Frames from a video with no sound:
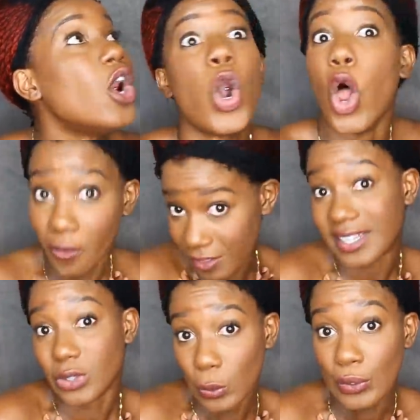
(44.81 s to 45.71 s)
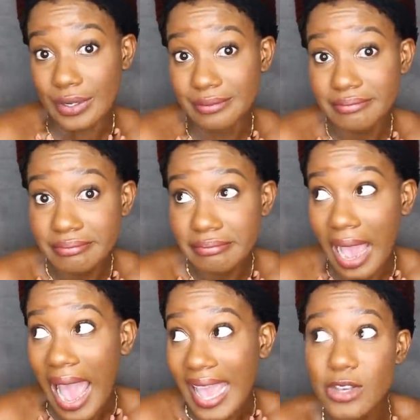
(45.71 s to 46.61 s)
love that tool,
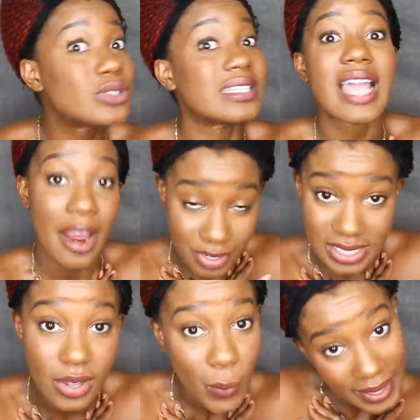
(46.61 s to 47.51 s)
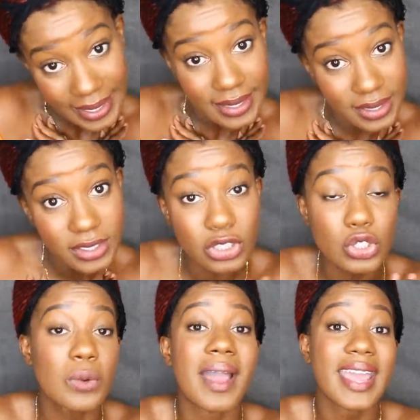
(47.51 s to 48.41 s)
I use it every single week
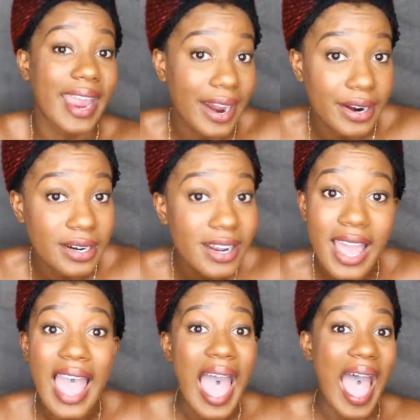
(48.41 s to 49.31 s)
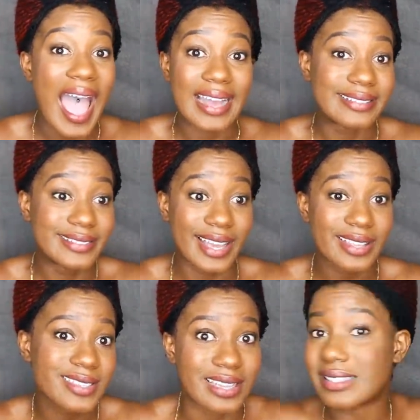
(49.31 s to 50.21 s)
to do my hair and
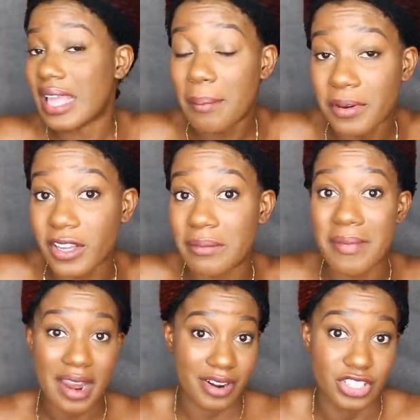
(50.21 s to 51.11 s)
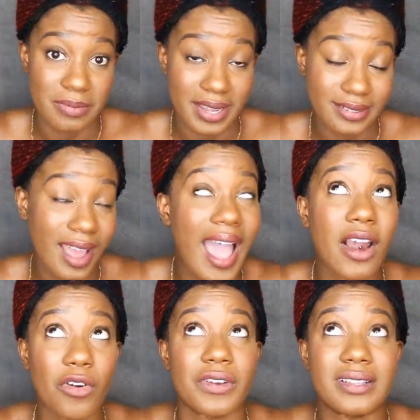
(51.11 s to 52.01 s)
it's a staple in my regimen.
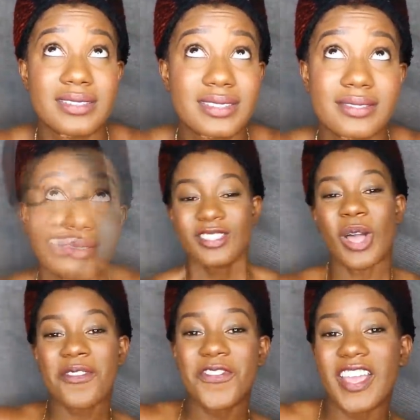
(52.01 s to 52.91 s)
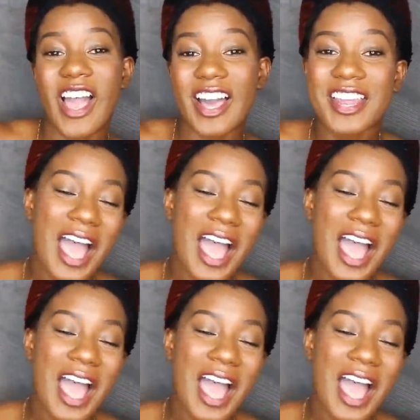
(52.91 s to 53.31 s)
I love it. So I figured